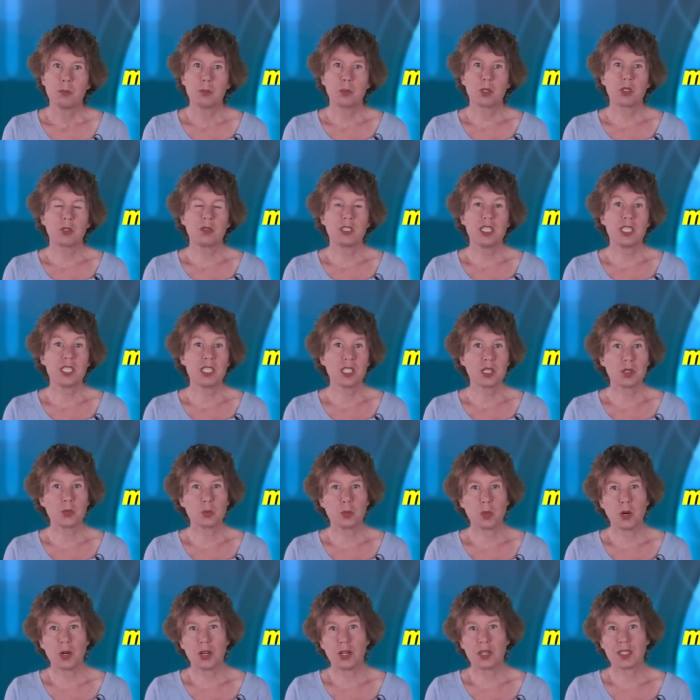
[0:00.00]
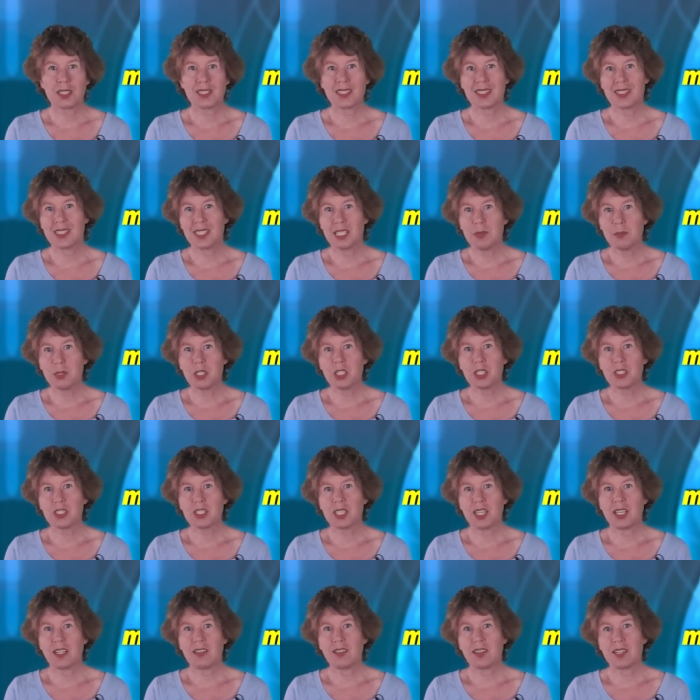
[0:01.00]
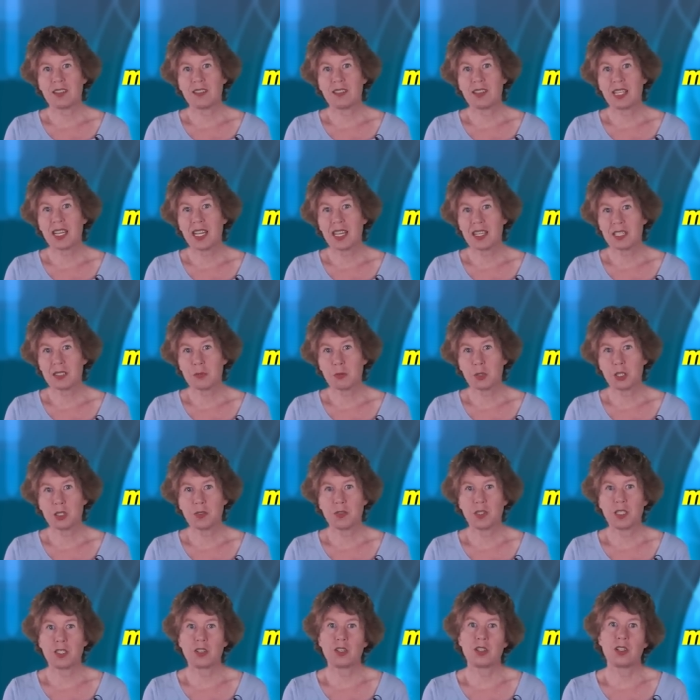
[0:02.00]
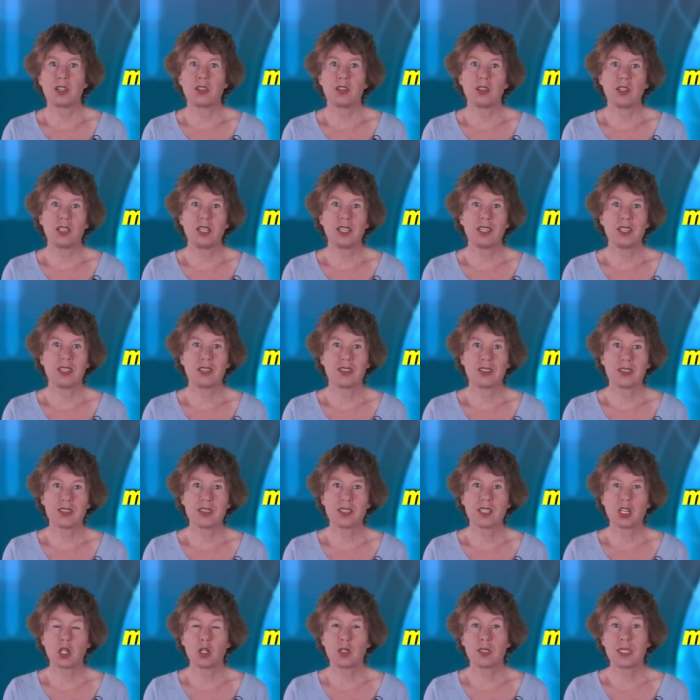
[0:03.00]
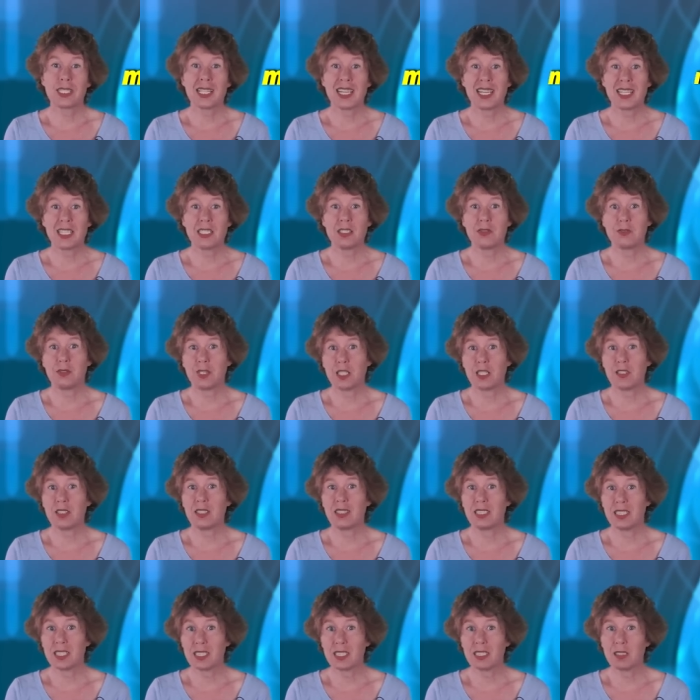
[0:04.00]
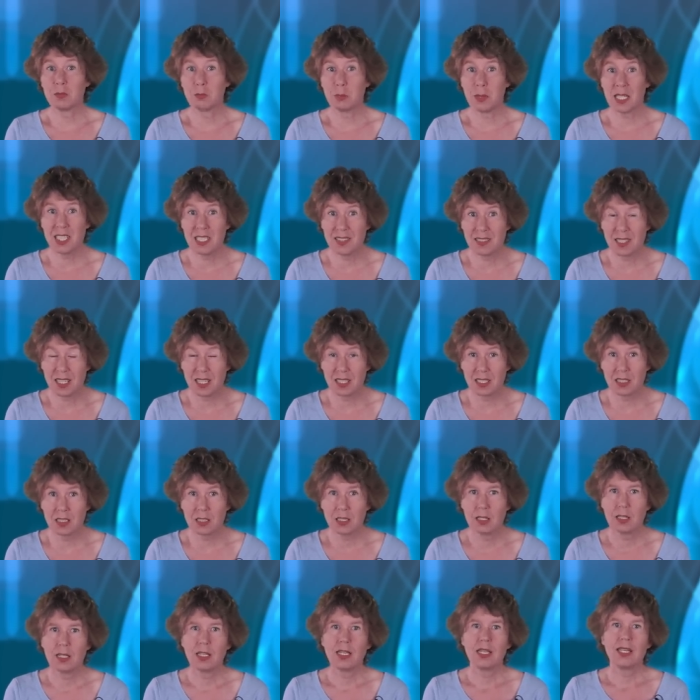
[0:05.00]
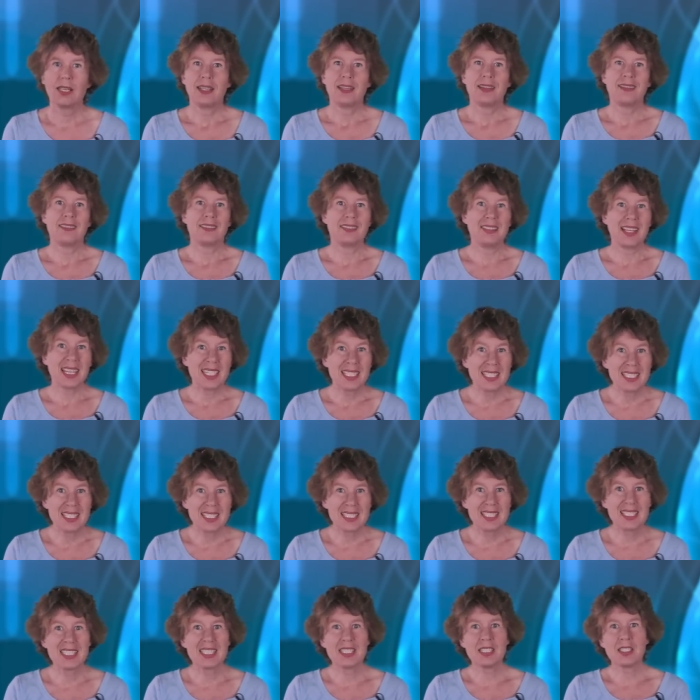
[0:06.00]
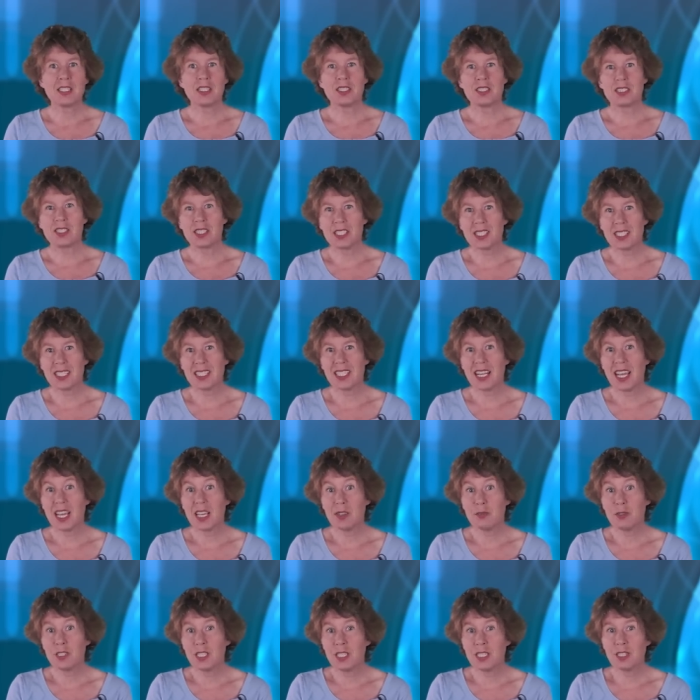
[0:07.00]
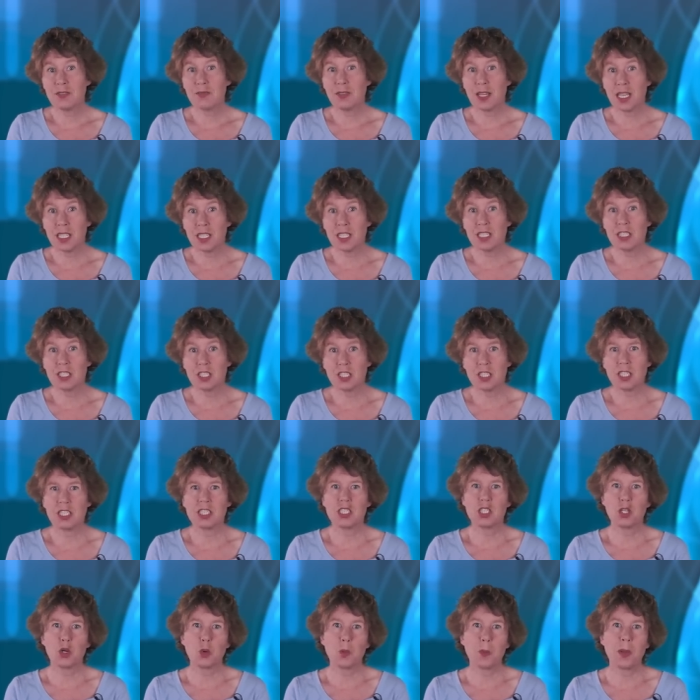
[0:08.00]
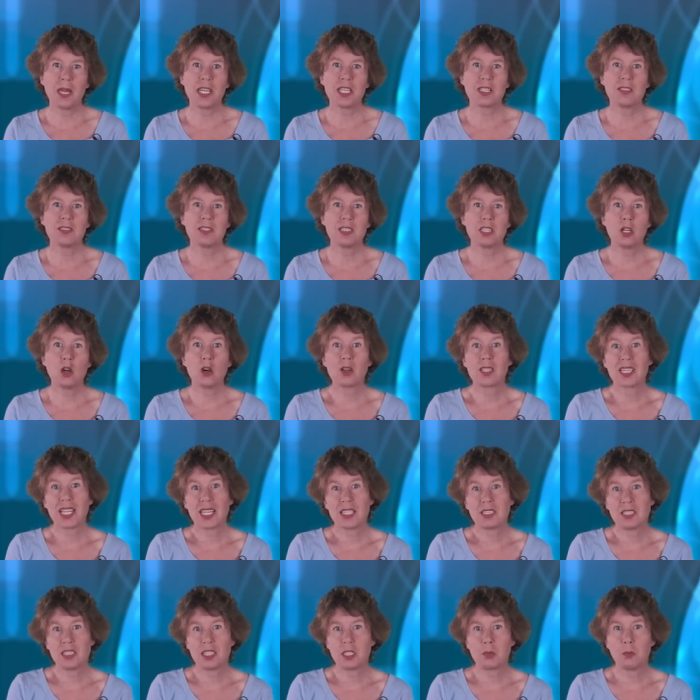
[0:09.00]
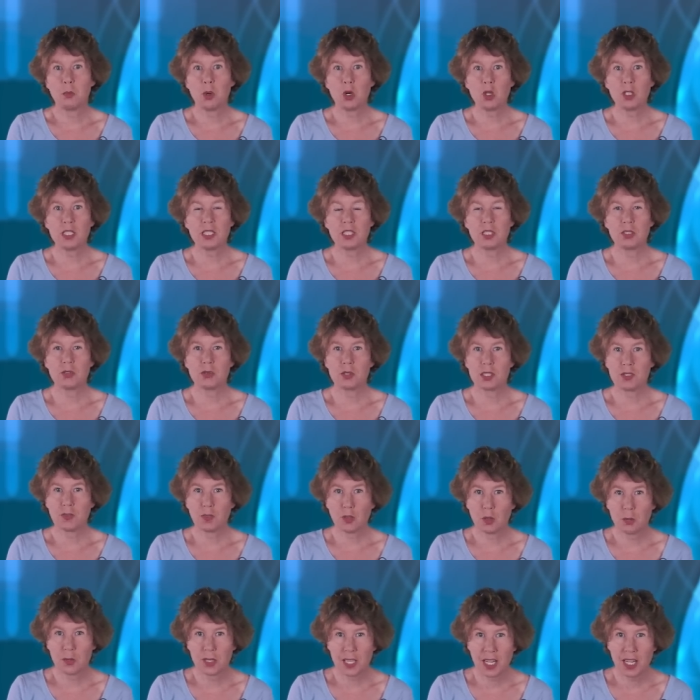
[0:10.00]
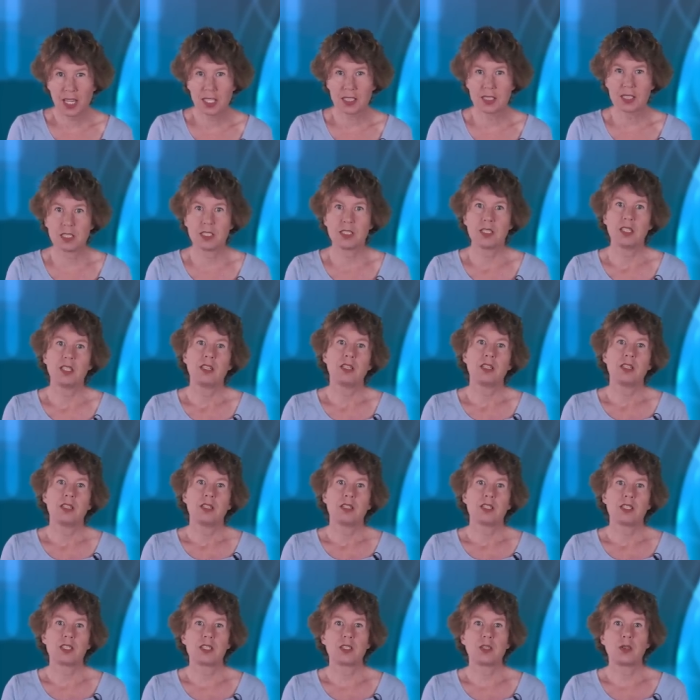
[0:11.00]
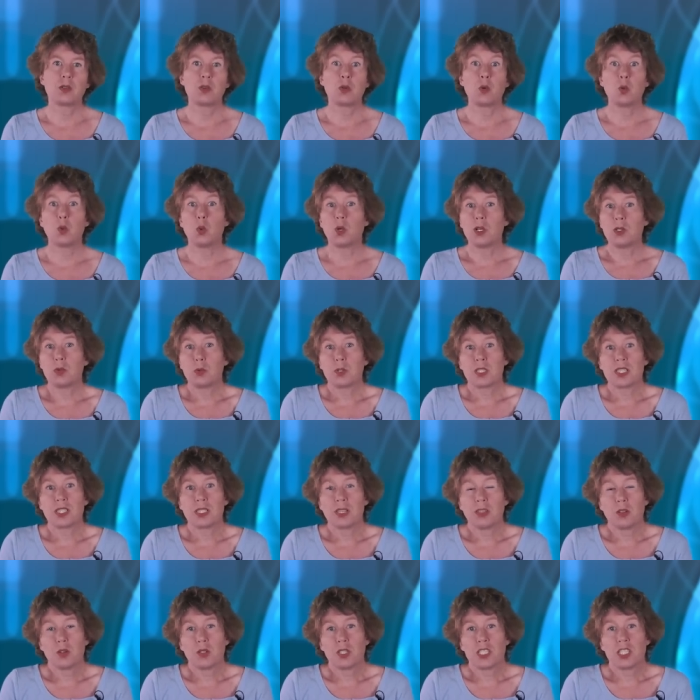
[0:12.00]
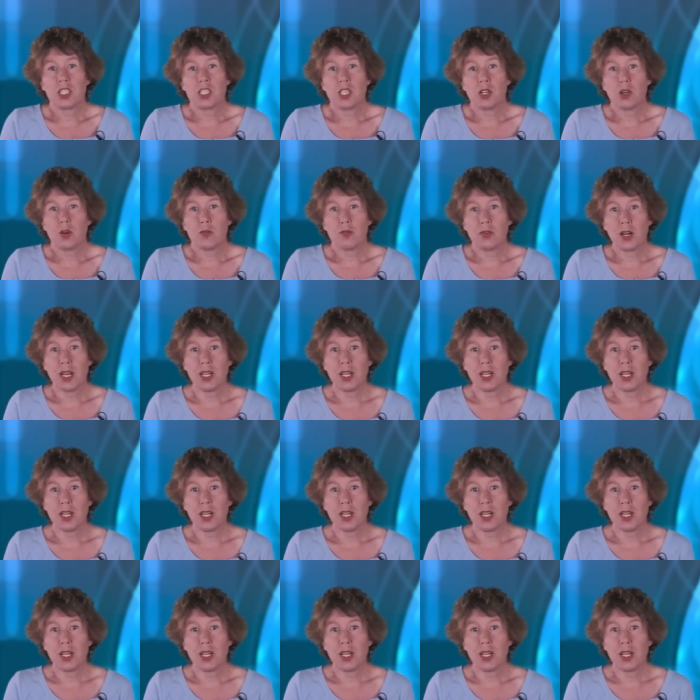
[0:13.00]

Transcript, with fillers: but recent work seems to say that the atmosphere on early Earth contained very little methane. Lightning doesn't have enough energy to make the organic molecules from that. So what was the origin of